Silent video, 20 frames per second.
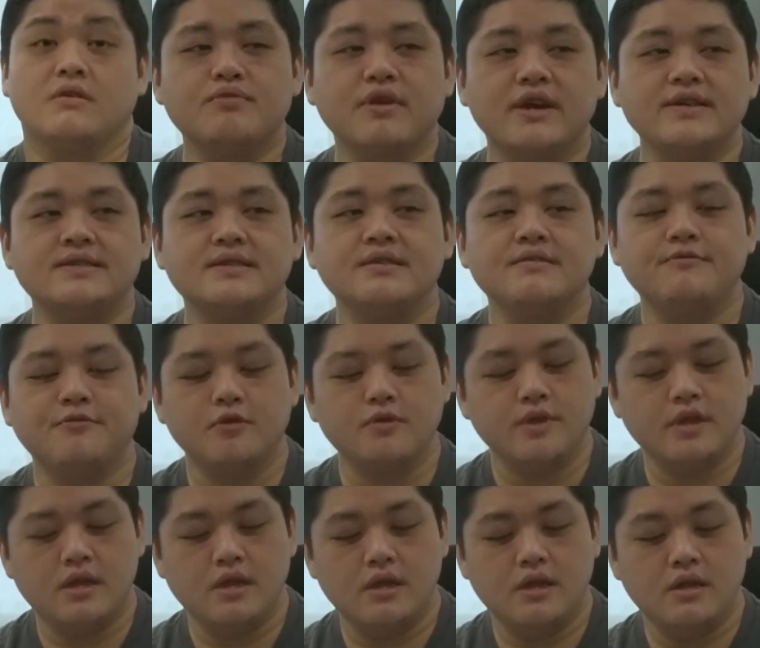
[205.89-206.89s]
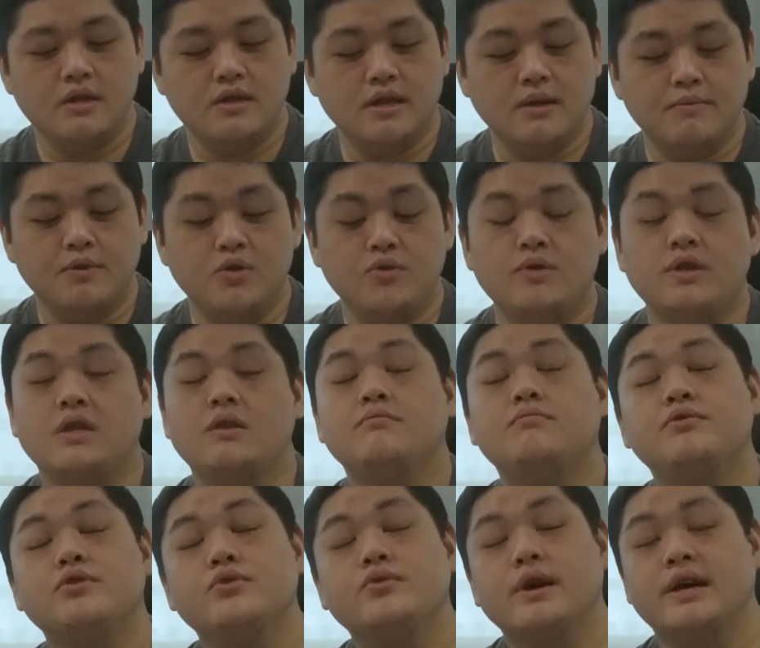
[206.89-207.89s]
Pricing for the WD
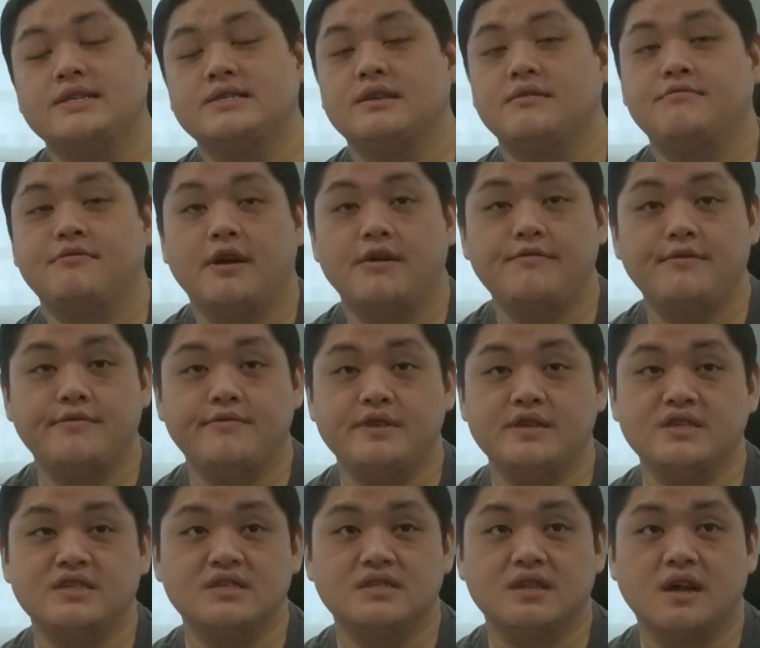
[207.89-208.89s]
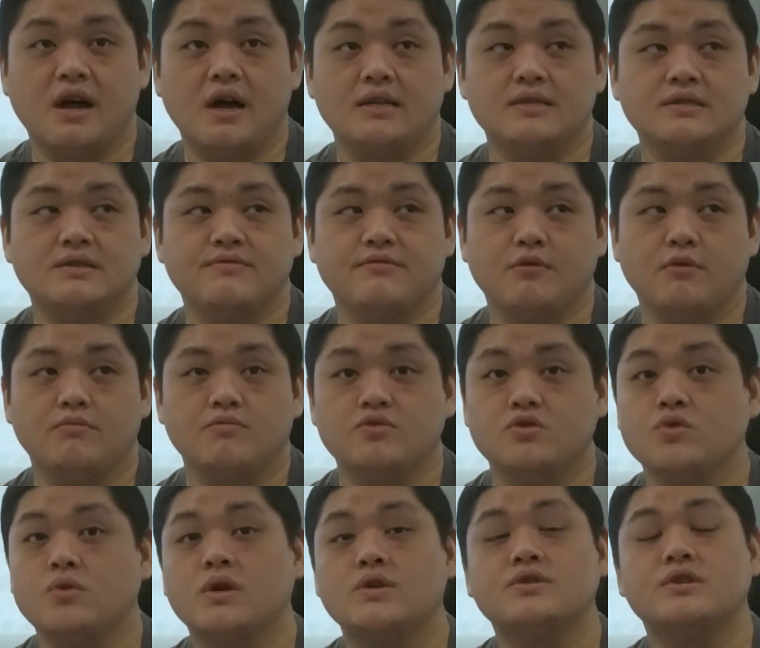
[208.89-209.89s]
Blue SN550 starts from
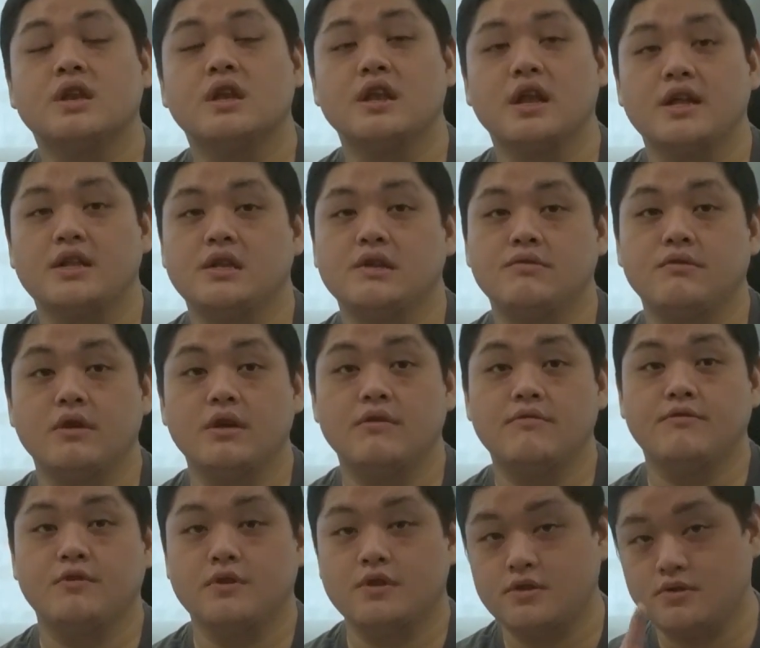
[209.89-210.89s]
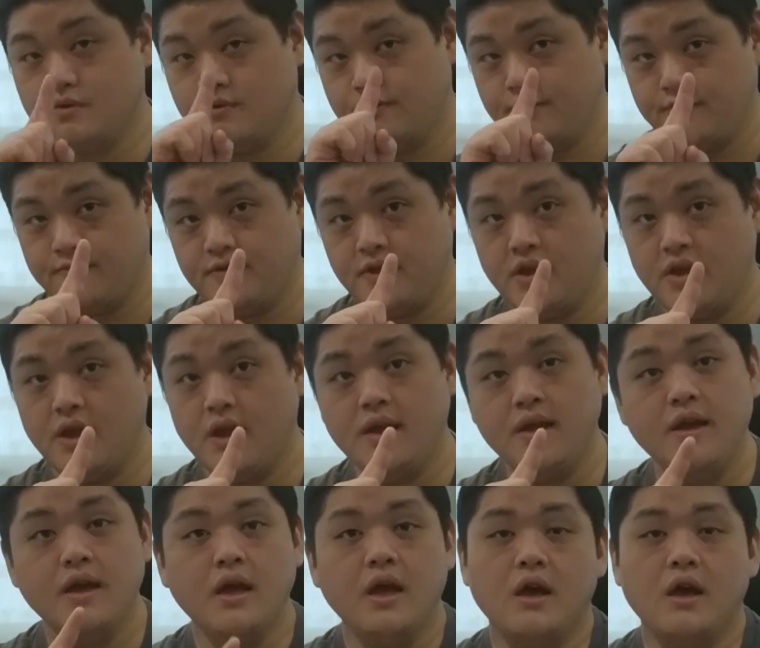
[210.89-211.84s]
219 ringgit for the 250 gig.